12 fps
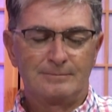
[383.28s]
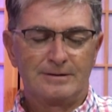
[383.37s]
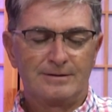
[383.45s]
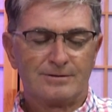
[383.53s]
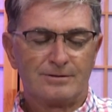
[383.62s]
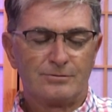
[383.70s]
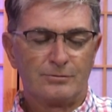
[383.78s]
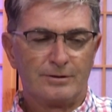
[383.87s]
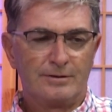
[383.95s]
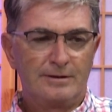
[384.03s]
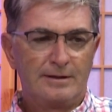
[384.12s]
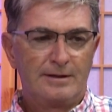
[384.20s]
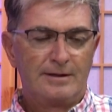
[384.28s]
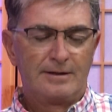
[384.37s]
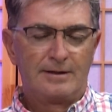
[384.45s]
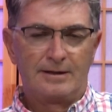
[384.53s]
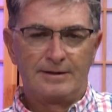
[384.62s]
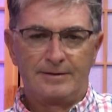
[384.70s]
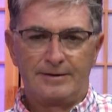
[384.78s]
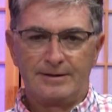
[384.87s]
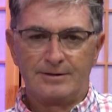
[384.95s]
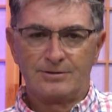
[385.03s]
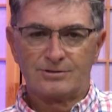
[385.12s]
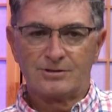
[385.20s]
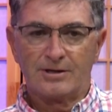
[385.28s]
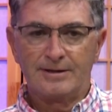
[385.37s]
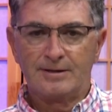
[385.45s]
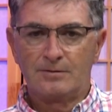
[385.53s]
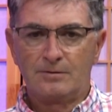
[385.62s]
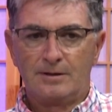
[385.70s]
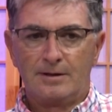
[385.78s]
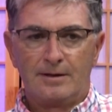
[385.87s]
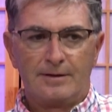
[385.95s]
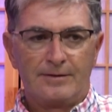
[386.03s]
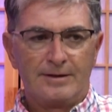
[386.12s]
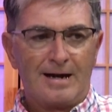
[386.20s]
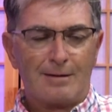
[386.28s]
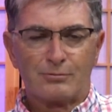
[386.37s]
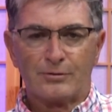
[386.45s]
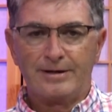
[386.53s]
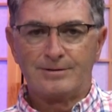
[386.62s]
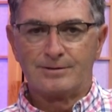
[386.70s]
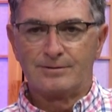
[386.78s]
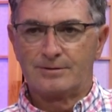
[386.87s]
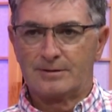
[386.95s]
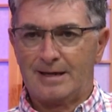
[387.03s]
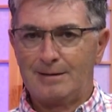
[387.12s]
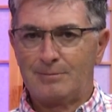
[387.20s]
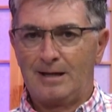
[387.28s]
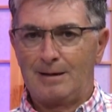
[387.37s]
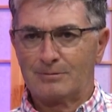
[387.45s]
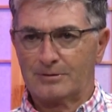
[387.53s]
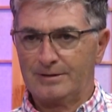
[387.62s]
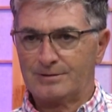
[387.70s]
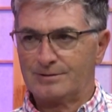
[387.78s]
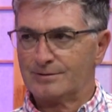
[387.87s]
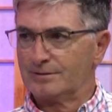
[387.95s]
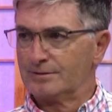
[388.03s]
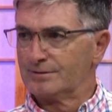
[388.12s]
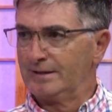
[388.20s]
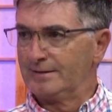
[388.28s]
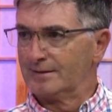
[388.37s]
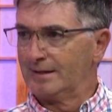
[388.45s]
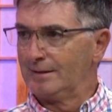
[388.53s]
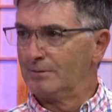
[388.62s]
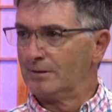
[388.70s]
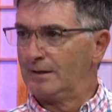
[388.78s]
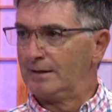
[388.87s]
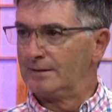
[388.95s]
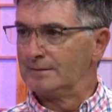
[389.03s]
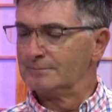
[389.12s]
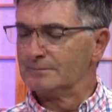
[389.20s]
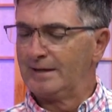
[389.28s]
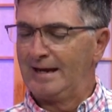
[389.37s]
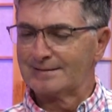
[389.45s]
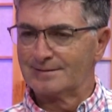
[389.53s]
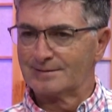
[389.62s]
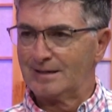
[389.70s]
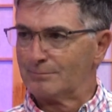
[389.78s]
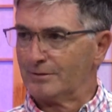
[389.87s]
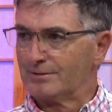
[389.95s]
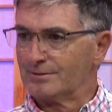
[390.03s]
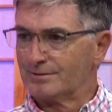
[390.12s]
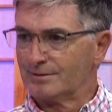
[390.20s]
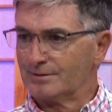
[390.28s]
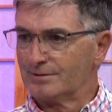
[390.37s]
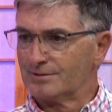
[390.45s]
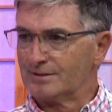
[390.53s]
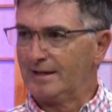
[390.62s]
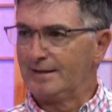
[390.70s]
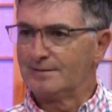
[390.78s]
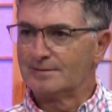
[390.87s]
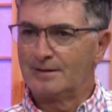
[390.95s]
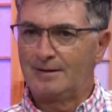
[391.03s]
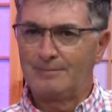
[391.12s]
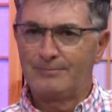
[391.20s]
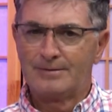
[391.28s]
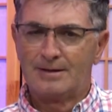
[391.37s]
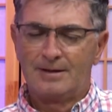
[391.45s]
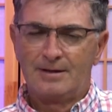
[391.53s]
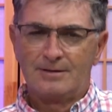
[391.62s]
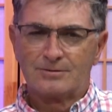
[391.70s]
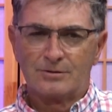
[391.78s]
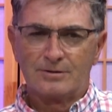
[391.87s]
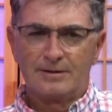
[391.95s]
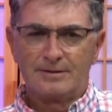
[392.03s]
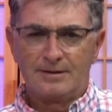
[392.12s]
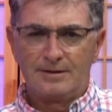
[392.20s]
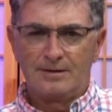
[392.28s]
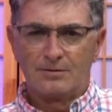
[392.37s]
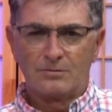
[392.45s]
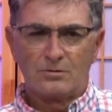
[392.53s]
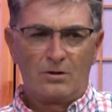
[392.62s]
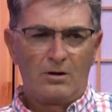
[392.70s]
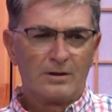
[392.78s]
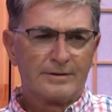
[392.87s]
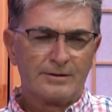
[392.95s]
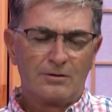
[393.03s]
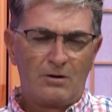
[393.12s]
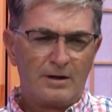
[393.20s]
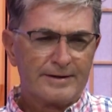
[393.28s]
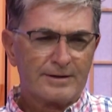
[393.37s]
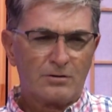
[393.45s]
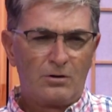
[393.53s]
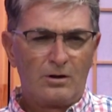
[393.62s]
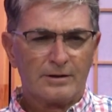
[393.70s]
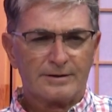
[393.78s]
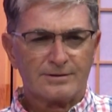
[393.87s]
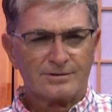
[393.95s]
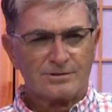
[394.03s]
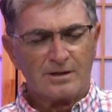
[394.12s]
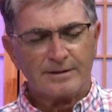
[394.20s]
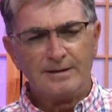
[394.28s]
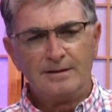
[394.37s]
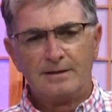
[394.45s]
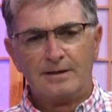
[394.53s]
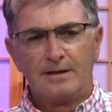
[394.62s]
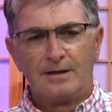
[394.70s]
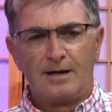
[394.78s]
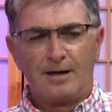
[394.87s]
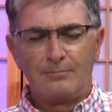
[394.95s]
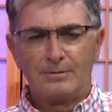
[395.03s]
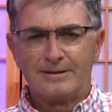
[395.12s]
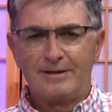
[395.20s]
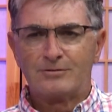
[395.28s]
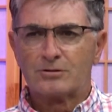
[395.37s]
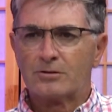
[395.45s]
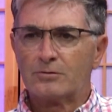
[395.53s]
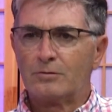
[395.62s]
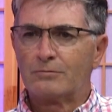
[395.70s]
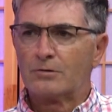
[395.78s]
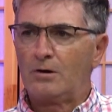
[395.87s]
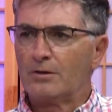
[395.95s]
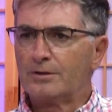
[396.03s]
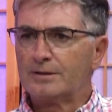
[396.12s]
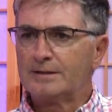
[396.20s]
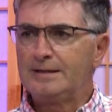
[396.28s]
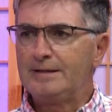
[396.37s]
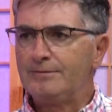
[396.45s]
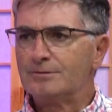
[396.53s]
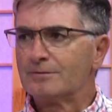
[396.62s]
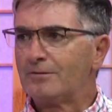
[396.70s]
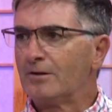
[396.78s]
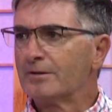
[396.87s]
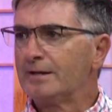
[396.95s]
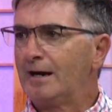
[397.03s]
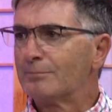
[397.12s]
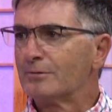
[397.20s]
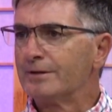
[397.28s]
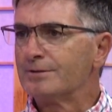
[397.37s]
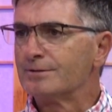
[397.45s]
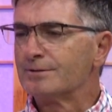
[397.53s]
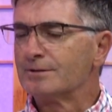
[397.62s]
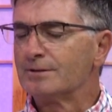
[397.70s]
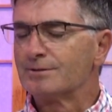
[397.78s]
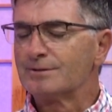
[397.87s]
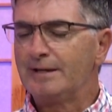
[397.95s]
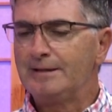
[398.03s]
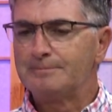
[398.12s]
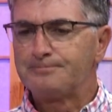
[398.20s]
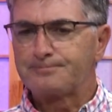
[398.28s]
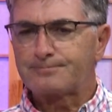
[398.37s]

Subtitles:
instituted, and studying the operations, the cable operations in the state, the cable access operations in the state. So, you know, call it an audit, call it a study, but they've turned over all the leaves of all the operations in the state